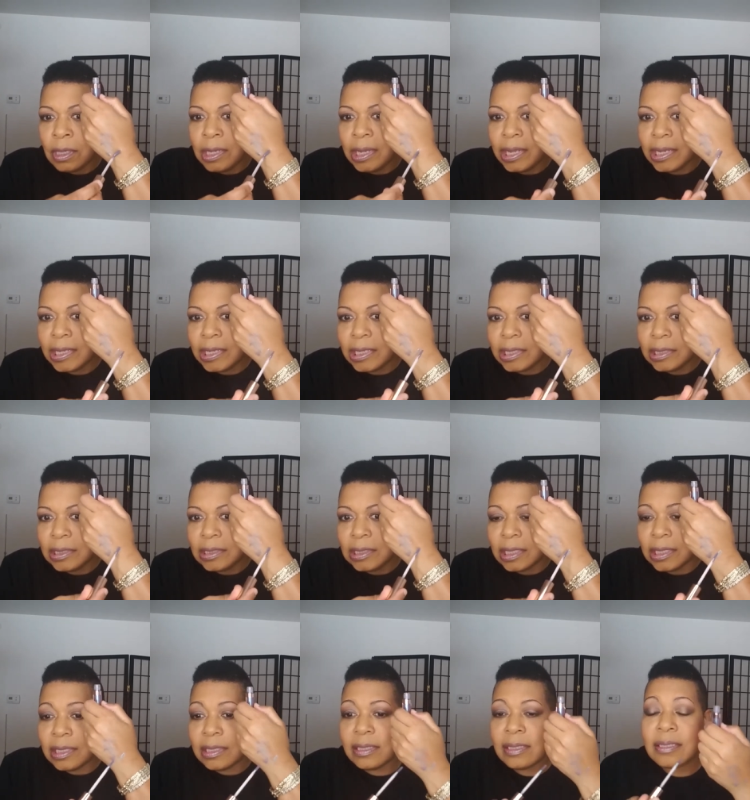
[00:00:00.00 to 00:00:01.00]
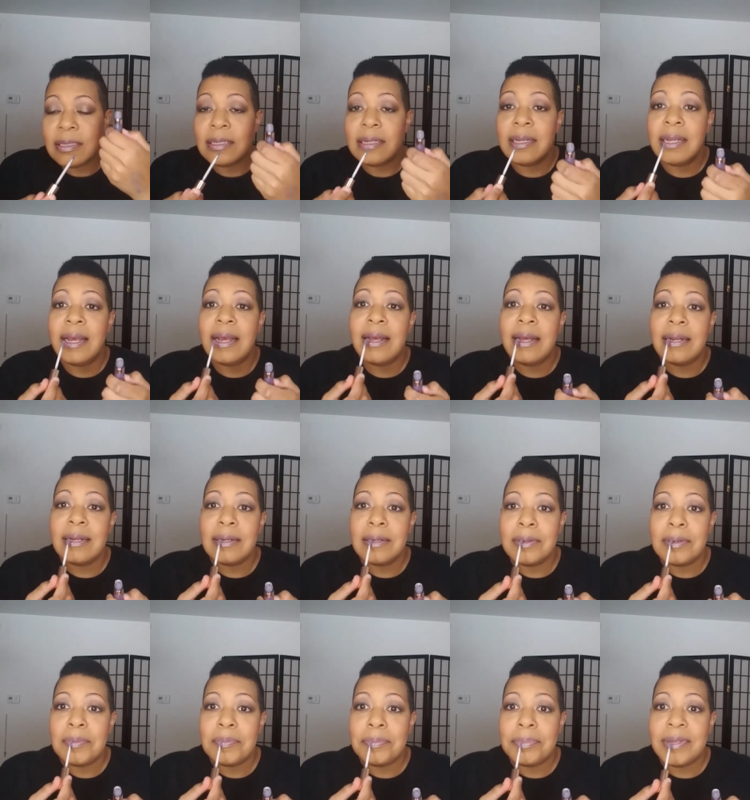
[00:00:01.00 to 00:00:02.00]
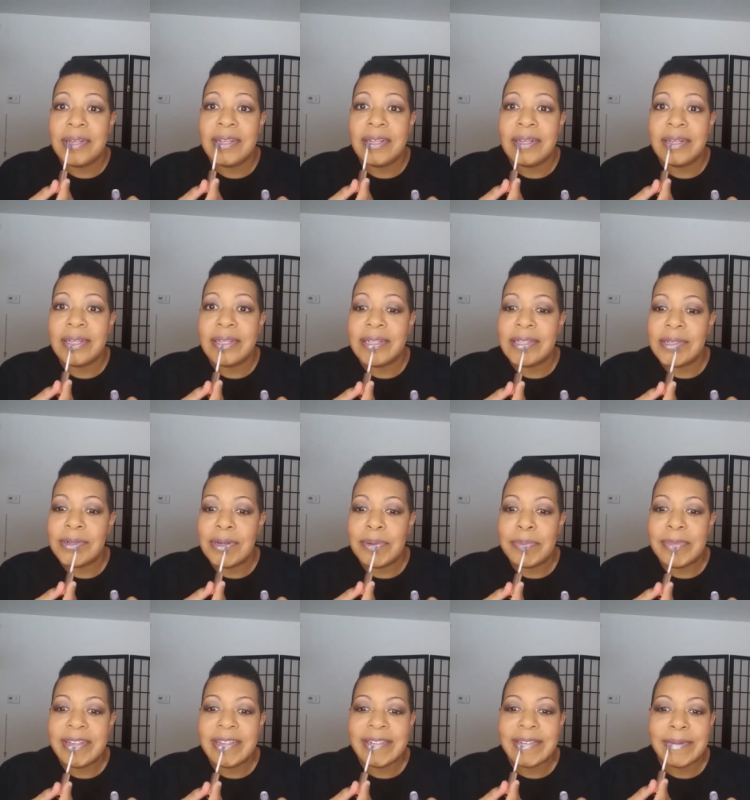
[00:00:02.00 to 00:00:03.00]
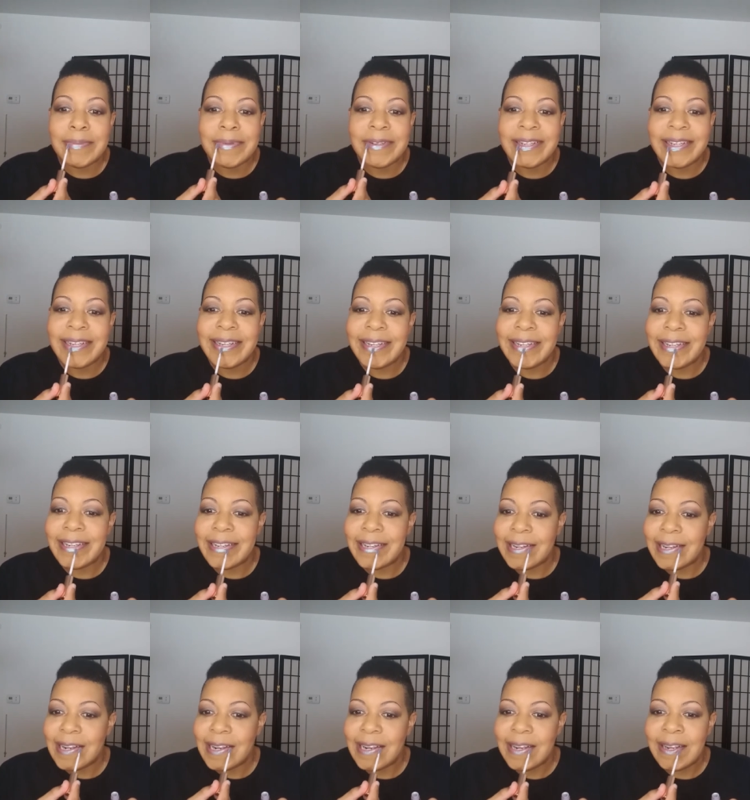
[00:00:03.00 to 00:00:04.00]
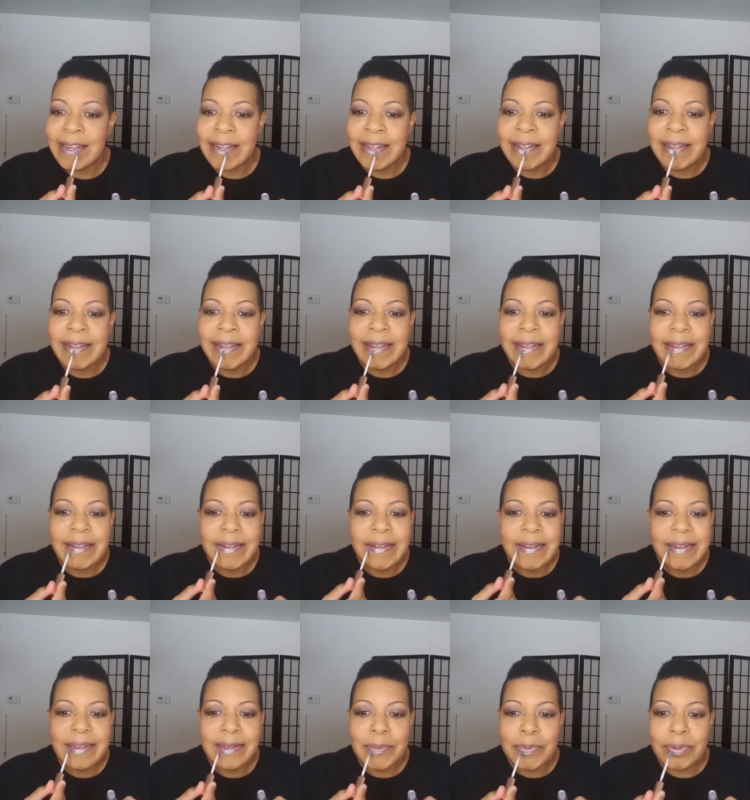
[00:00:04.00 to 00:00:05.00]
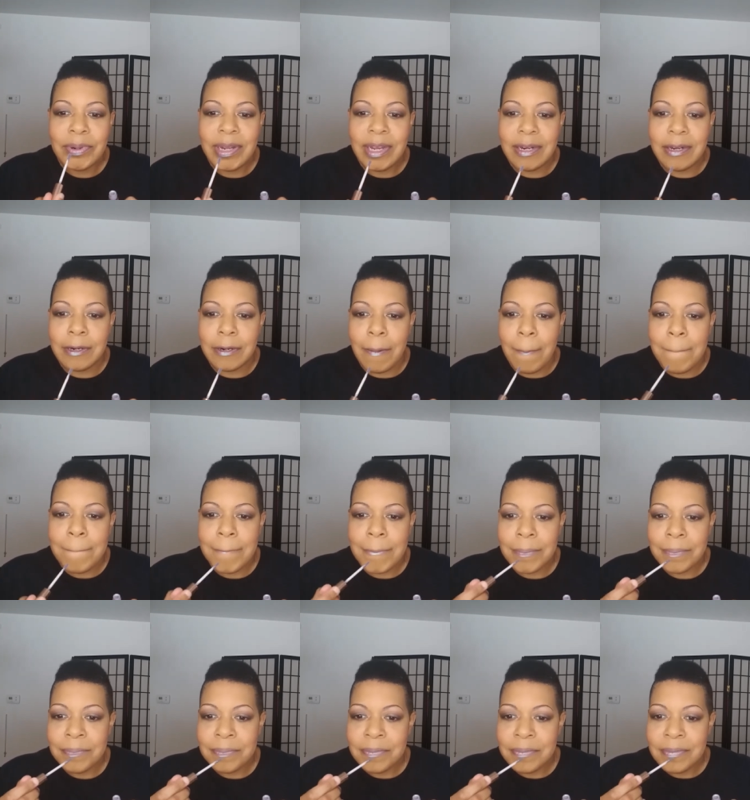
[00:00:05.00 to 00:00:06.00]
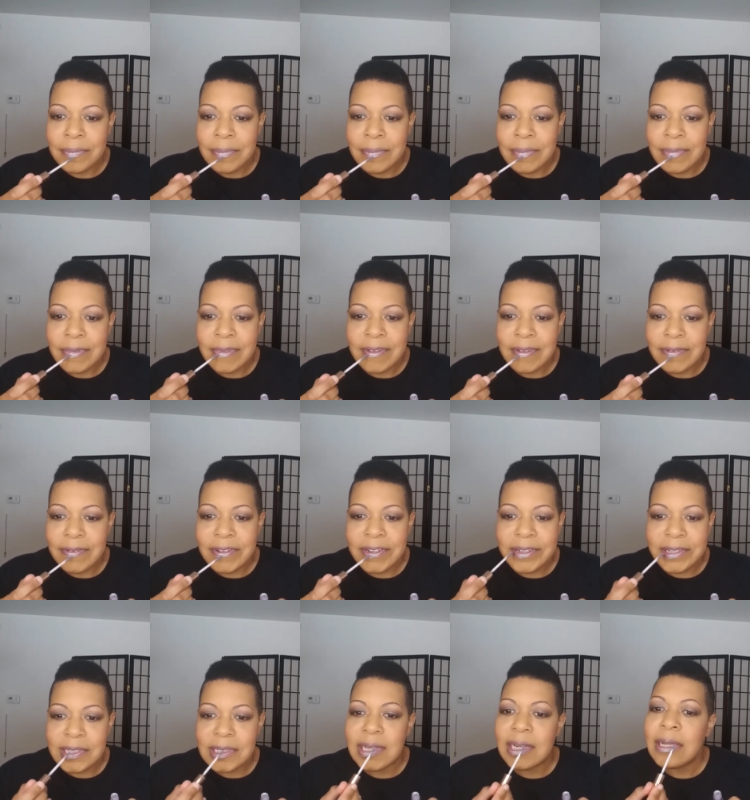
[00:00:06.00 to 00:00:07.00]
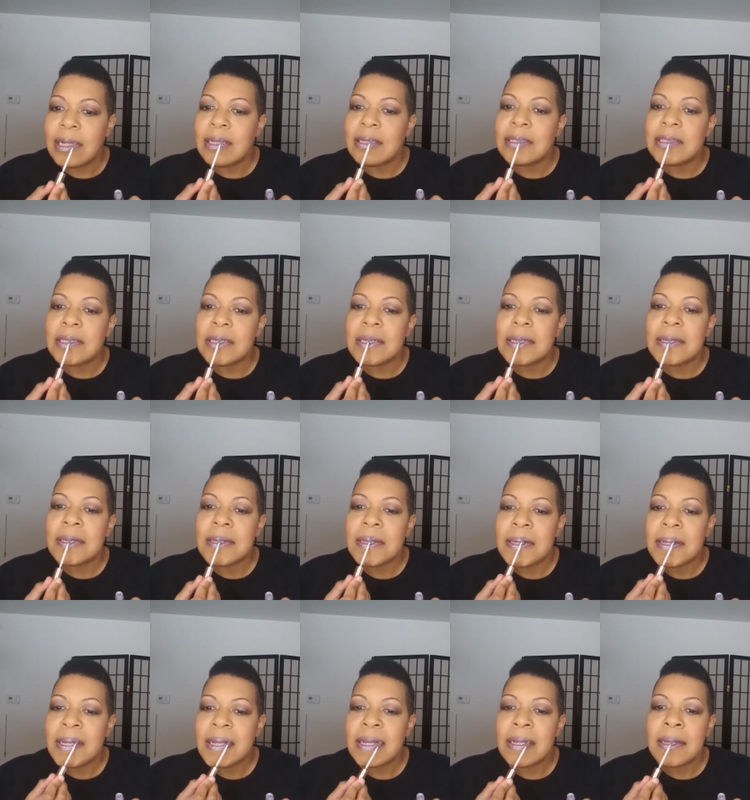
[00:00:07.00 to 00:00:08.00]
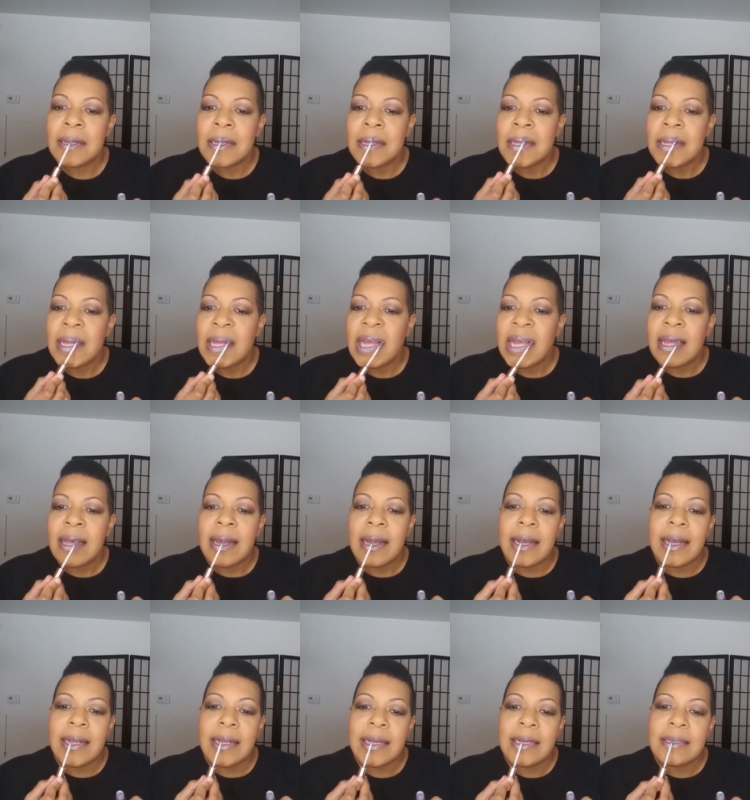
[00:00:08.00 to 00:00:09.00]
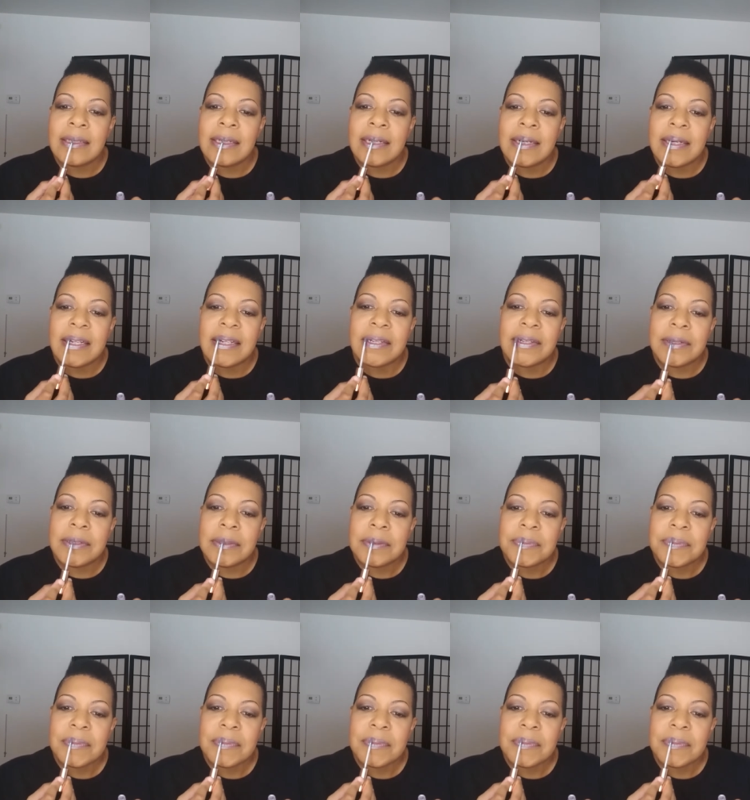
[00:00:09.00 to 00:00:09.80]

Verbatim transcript: Like it does not bend. And so it makes applying the product very challenging. I like the color.